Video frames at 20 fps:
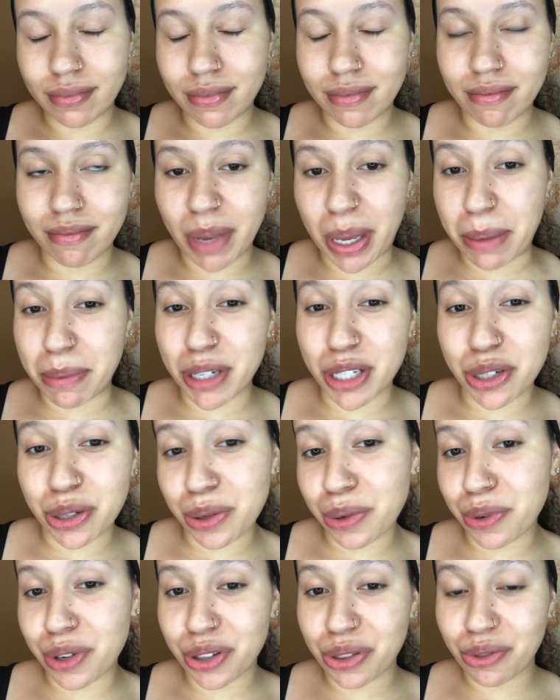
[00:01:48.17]
maybe
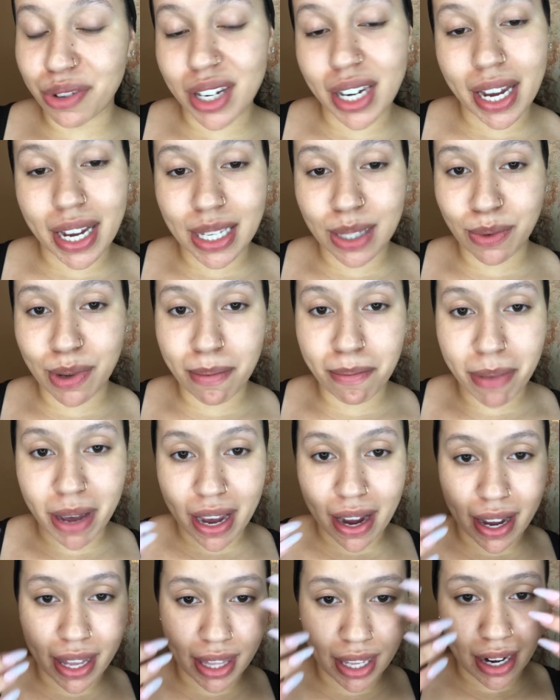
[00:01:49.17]
2 or 3 days went by,
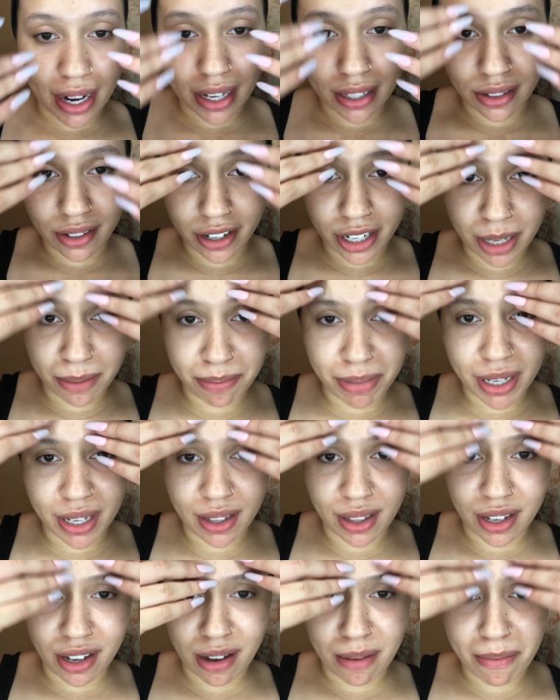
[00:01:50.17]
and then I started
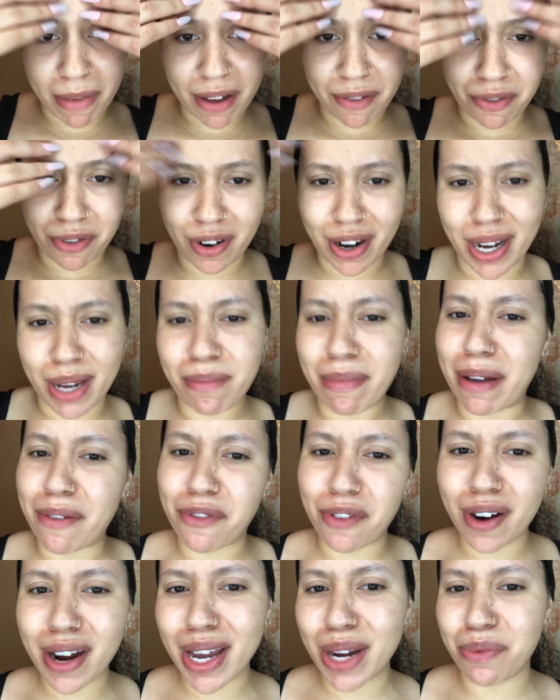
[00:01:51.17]
peeling on my forehead. My
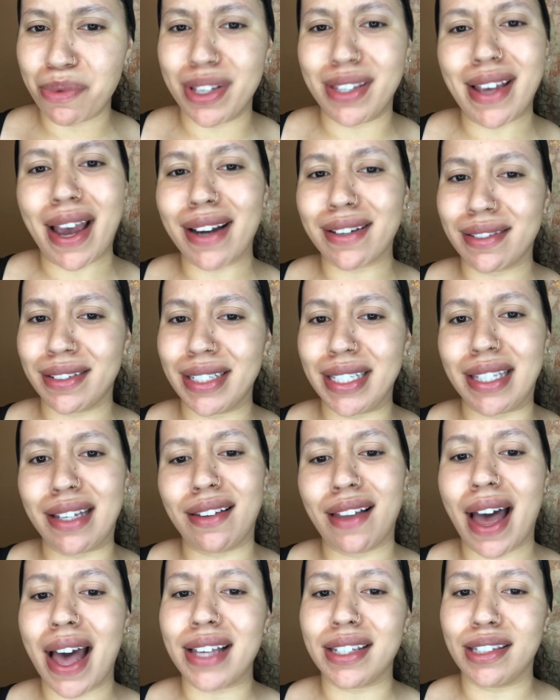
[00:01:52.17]
forehead was actually the
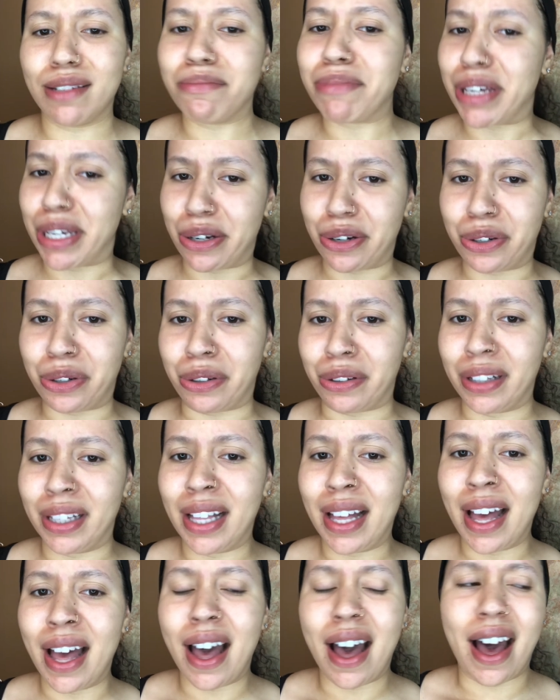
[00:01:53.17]
last to peel.
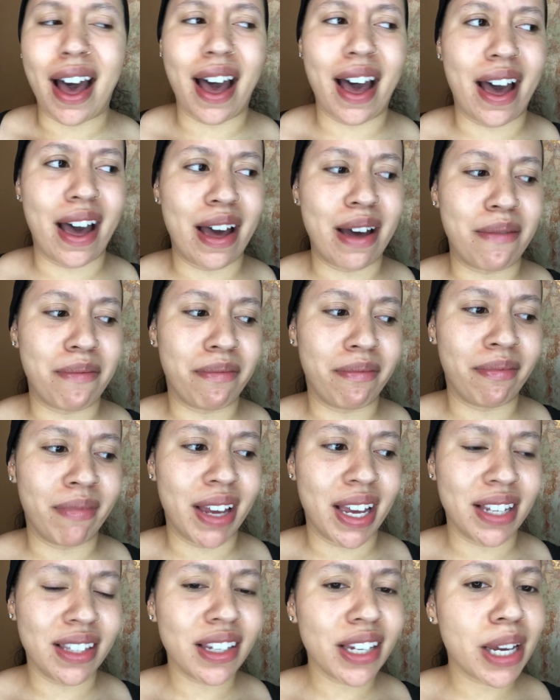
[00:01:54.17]

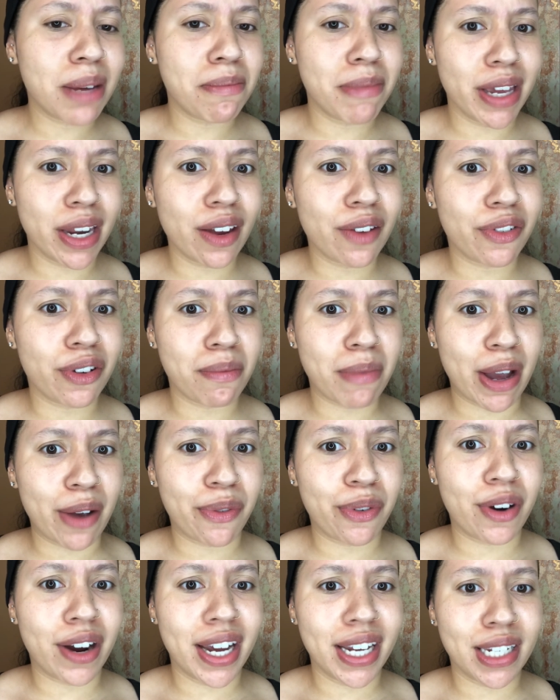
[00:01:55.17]
It took a minute for my
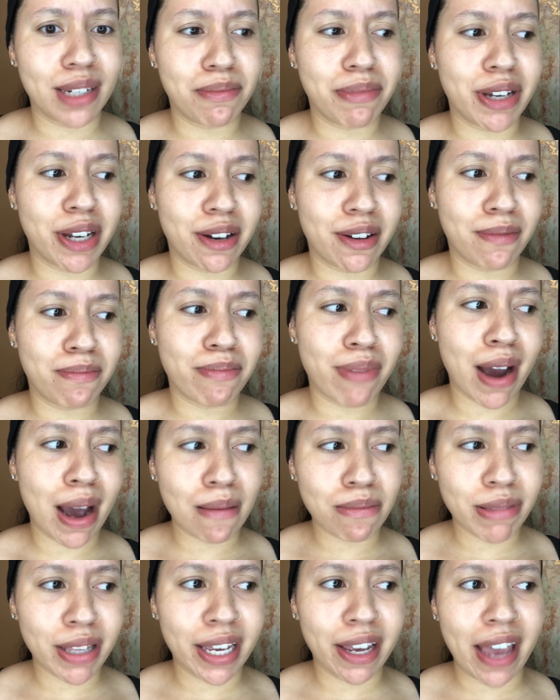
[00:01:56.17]
forehead to peel.
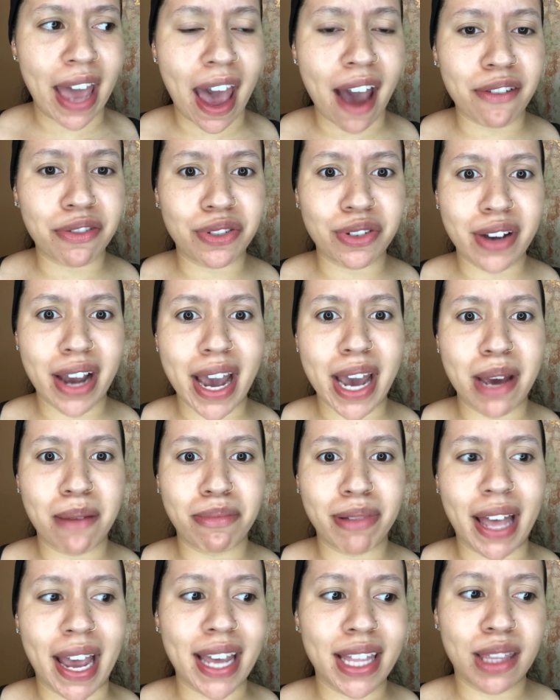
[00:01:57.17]
Probably after I
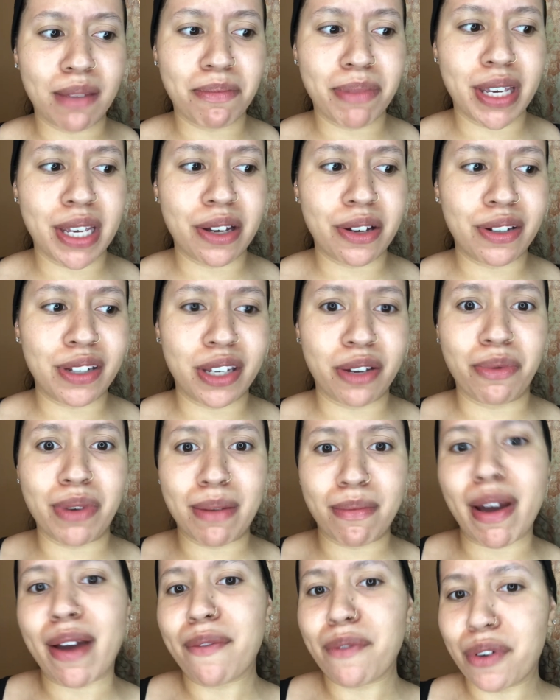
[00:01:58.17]
applied the peel to when
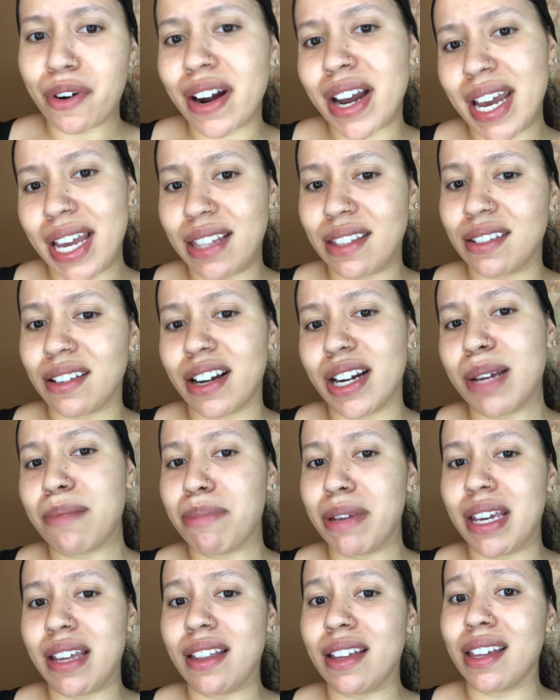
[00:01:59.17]
my forehead started
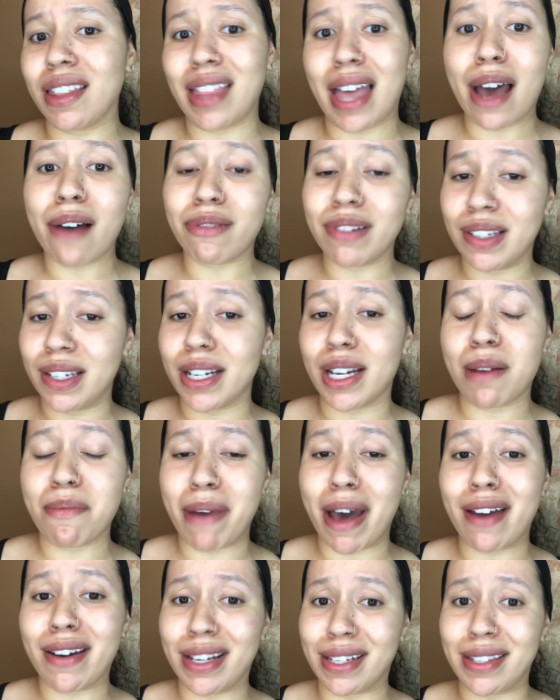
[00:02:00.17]
peeling, that took
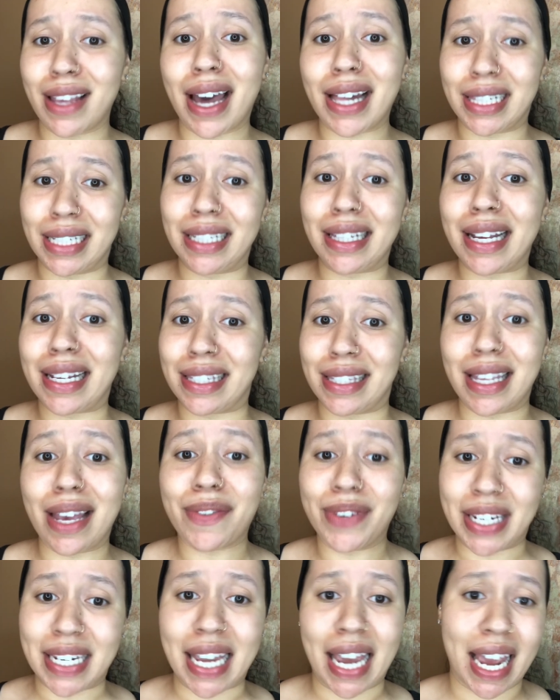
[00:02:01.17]
about exactly like
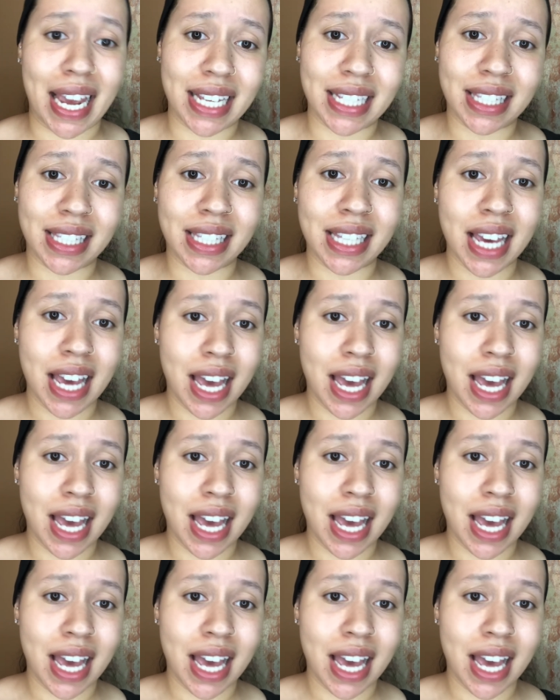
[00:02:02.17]
7 days.